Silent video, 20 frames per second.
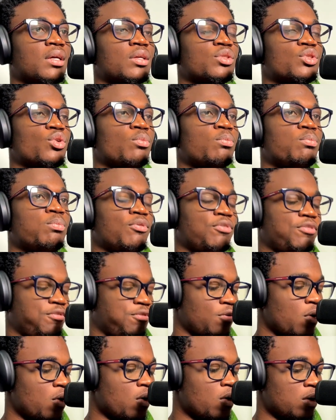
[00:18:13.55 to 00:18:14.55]
So
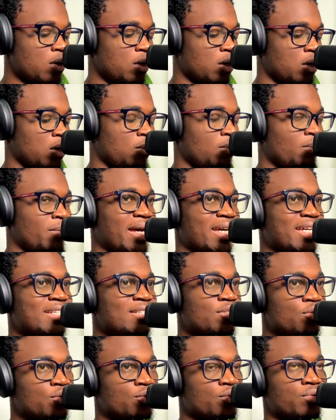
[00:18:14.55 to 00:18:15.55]
before my
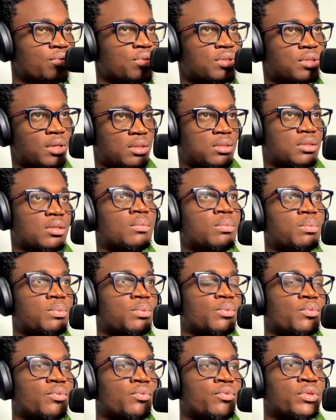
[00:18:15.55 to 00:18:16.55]
new setup,
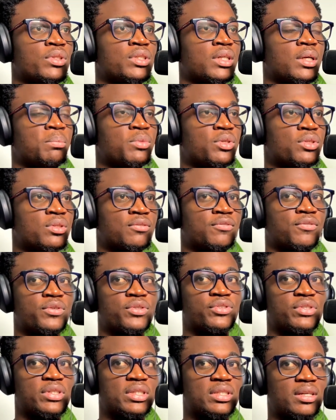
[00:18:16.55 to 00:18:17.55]
which I'm using for
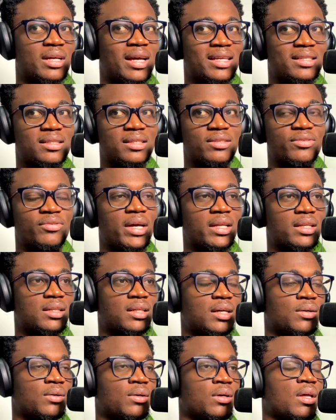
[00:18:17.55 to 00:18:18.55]
screencasting right
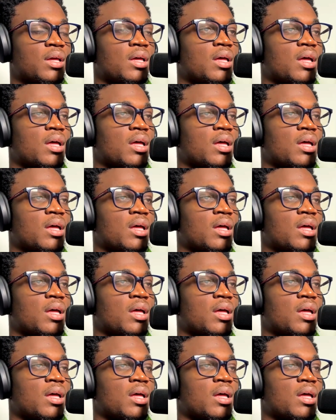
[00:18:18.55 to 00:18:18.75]
now,